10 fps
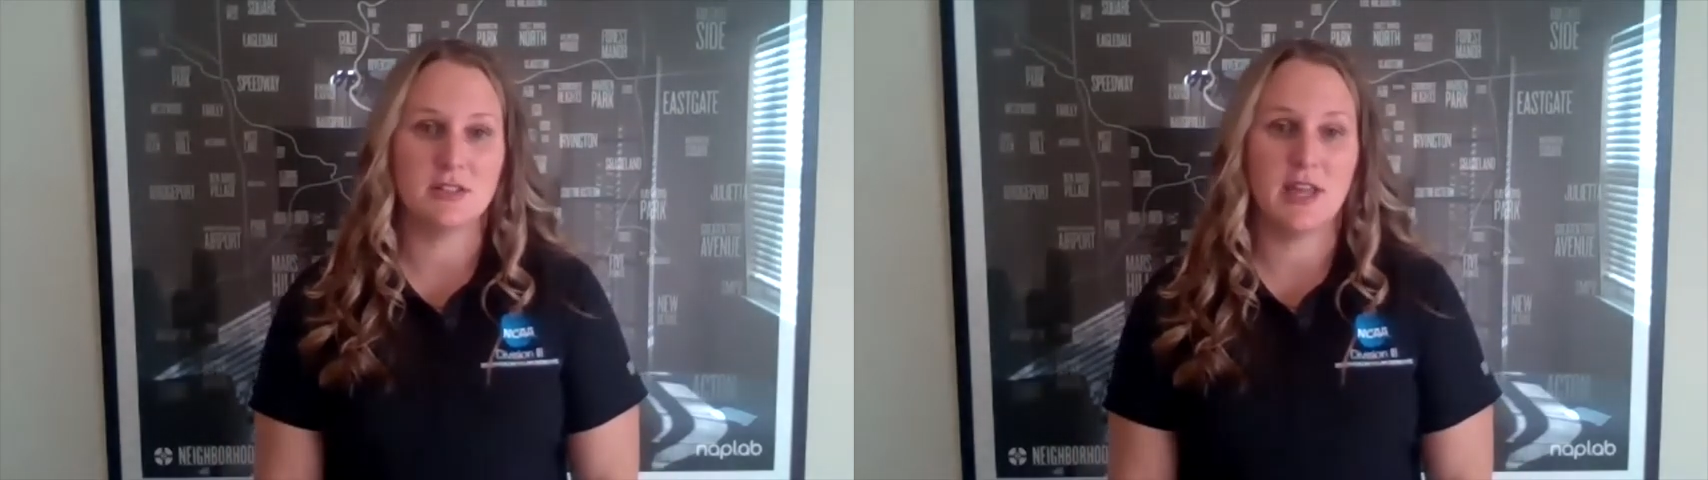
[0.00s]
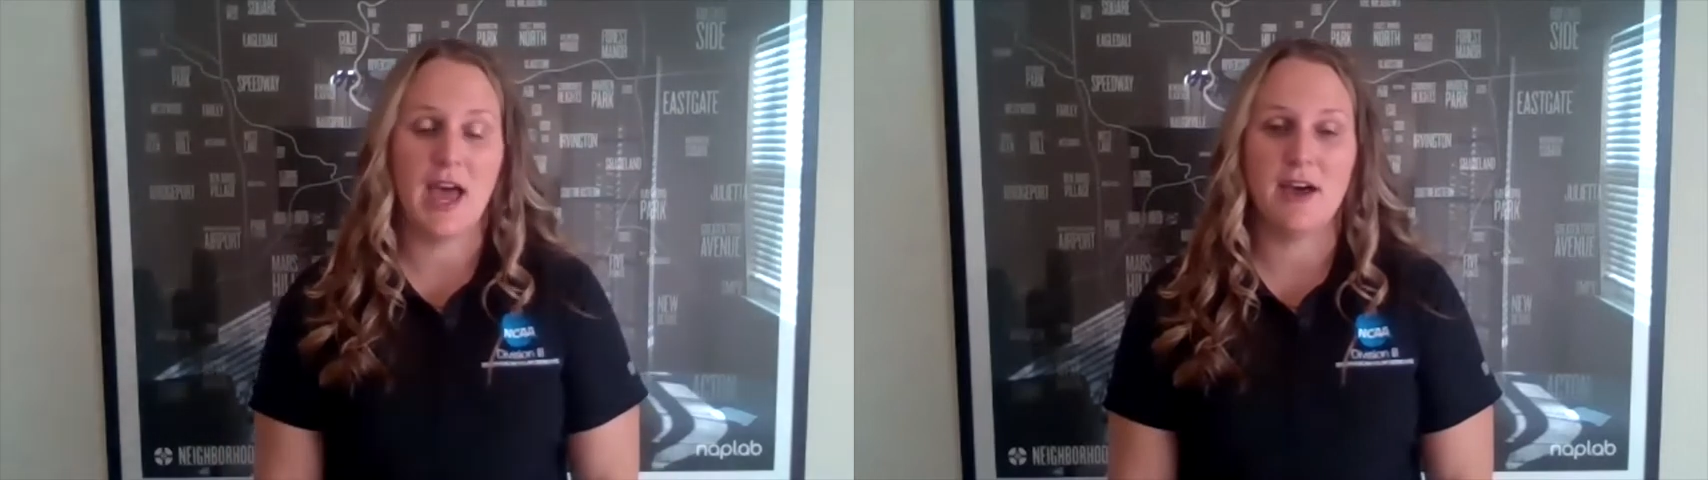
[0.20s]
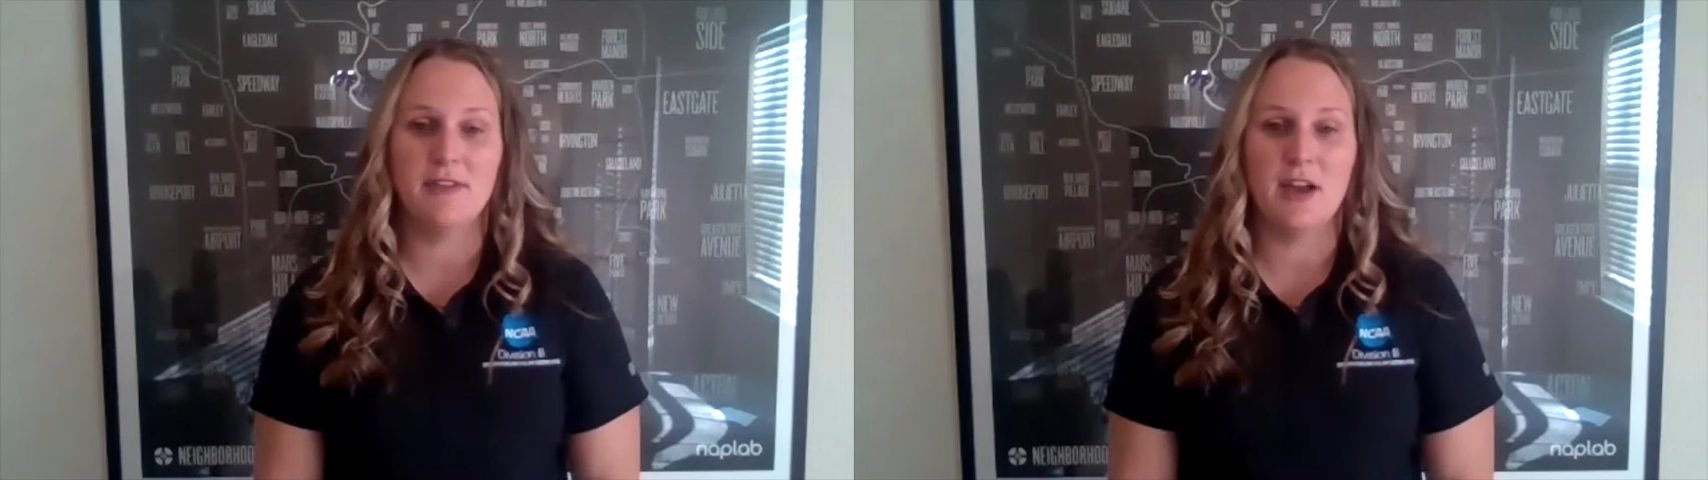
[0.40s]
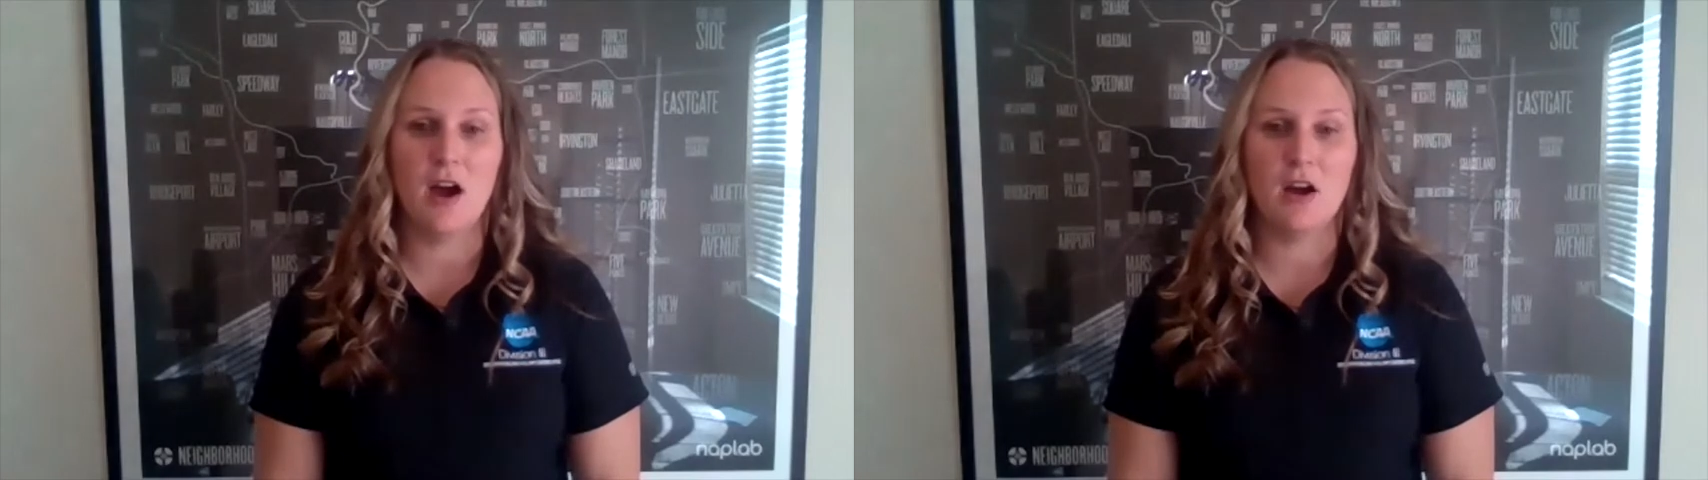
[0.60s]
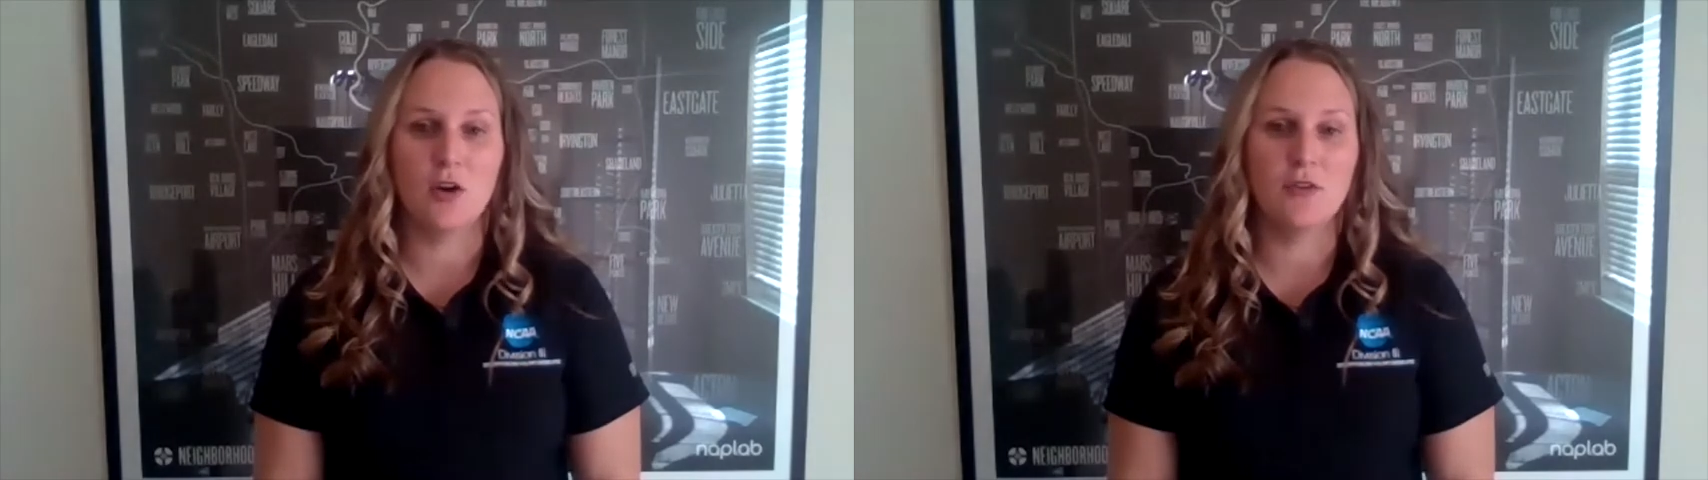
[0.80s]
the
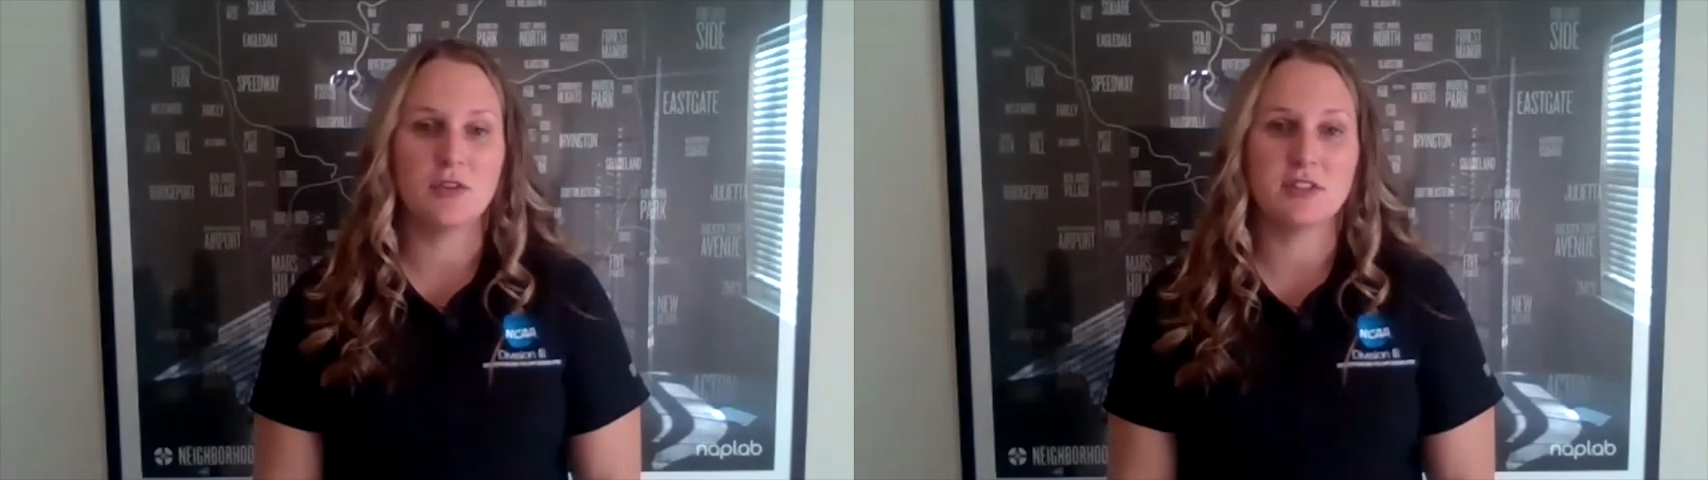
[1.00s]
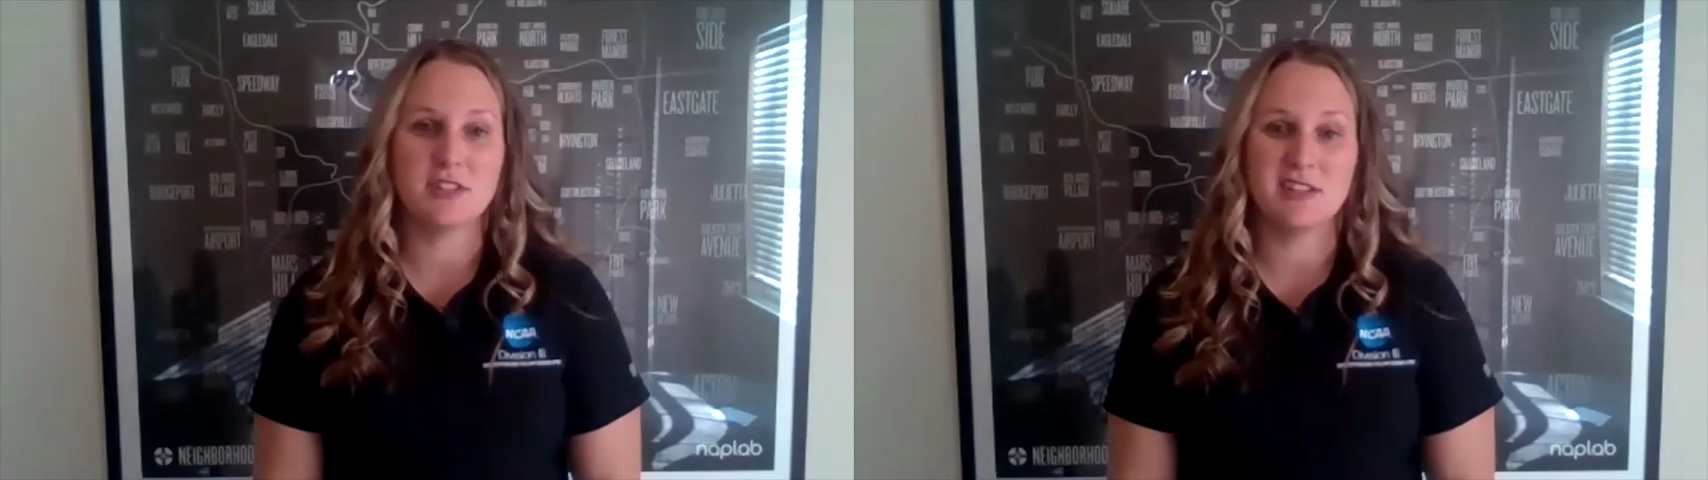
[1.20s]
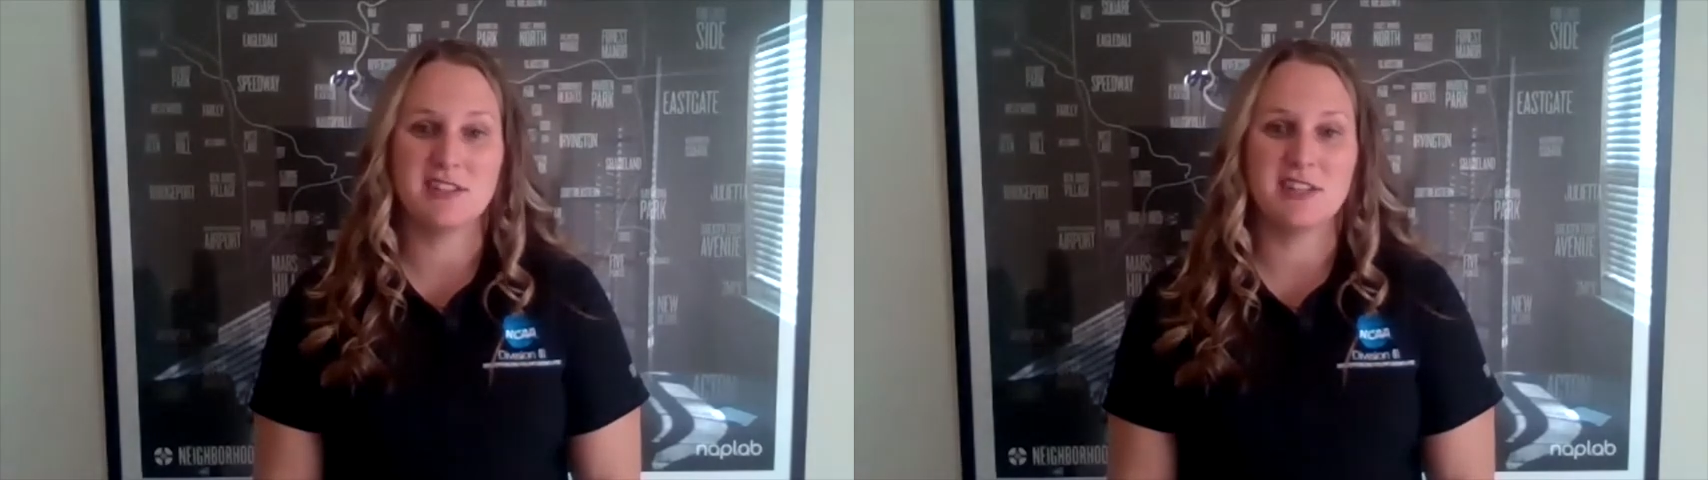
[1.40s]
FAR oversees